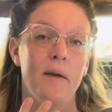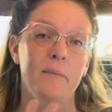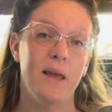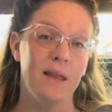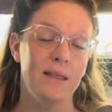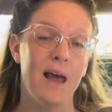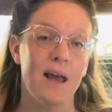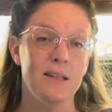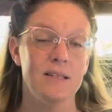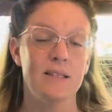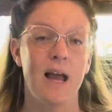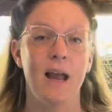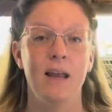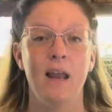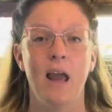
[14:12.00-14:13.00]
in that
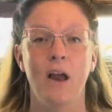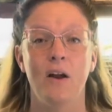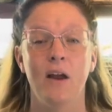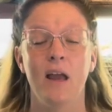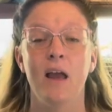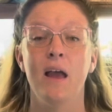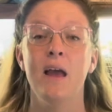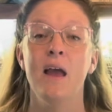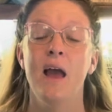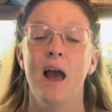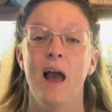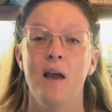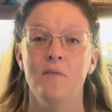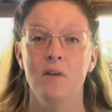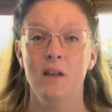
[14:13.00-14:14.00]
side area.
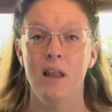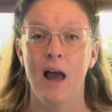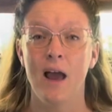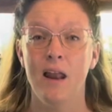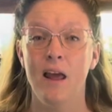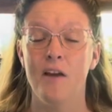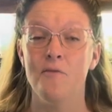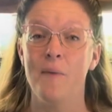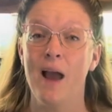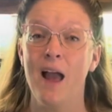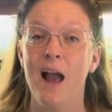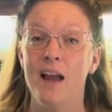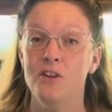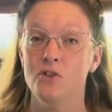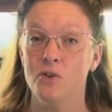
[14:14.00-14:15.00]
I have a lot of my
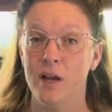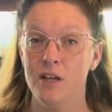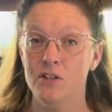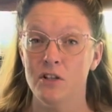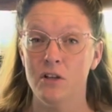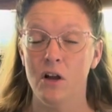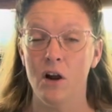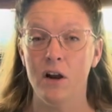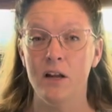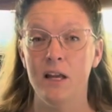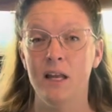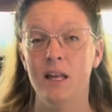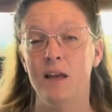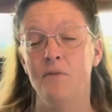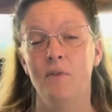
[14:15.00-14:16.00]
hydrangea
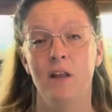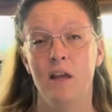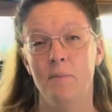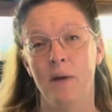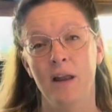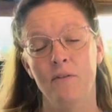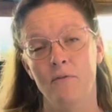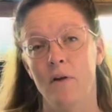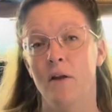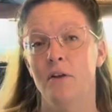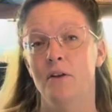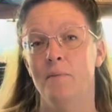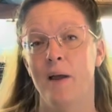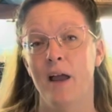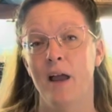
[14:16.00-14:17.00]
garden. If anybody followed my